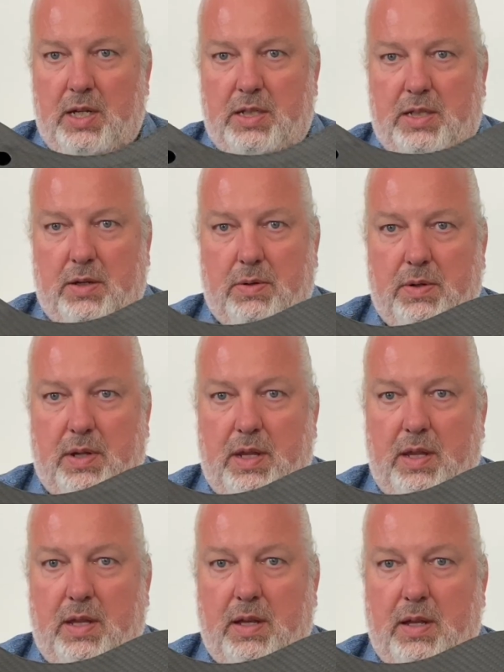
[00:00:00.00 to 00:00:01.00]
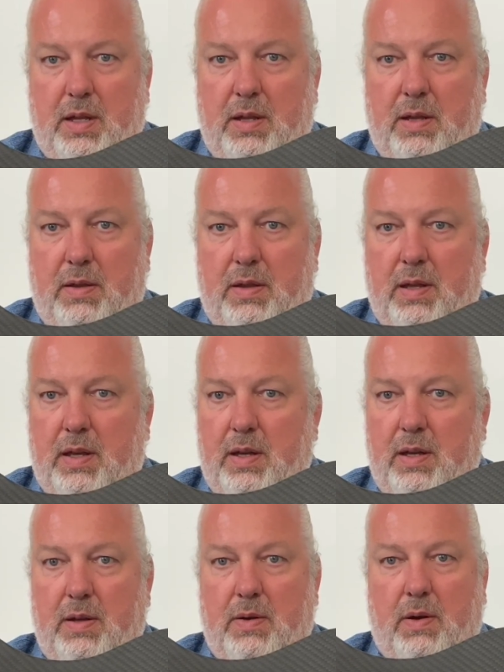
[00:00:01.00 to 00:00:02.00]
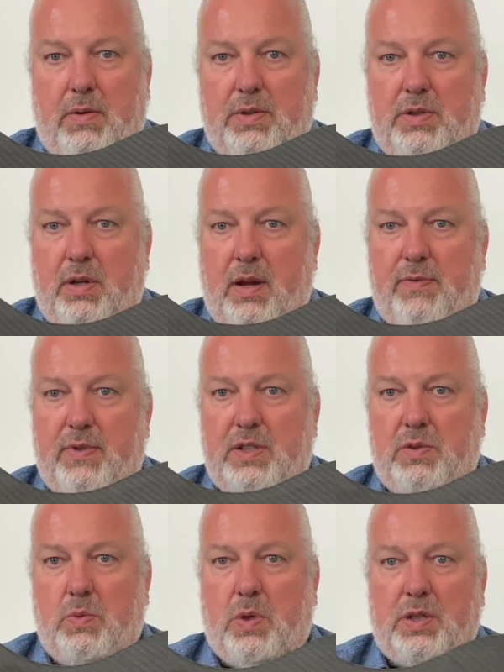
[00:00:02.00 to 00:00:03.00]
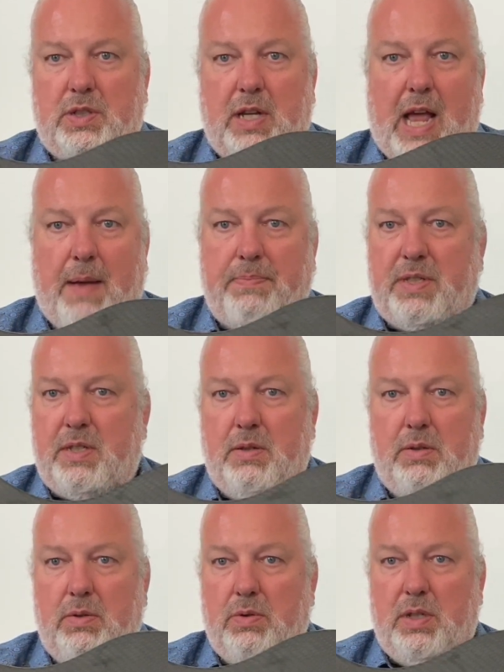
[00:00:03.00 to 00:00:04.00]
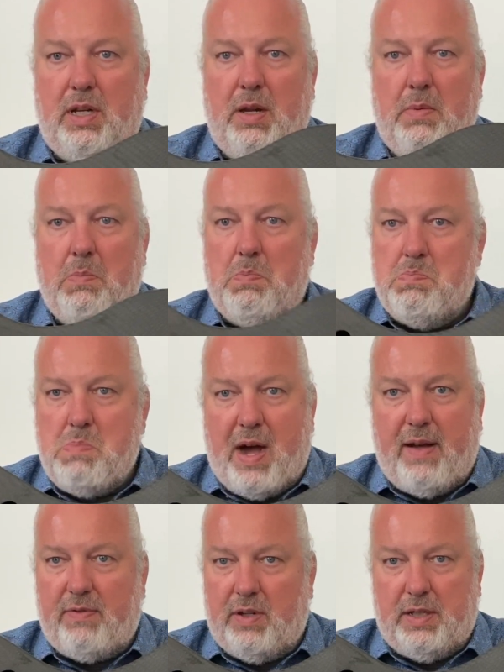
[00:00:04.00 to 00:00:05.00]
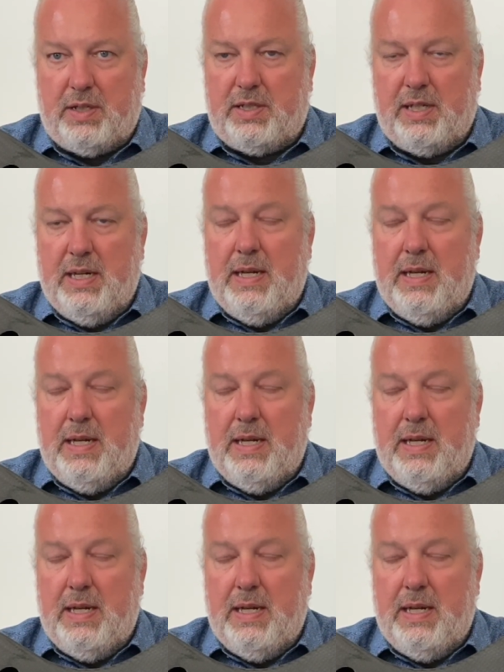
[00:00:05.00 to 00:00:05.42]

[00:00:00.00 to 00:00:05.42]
So the whole surface was absolutely marvelous.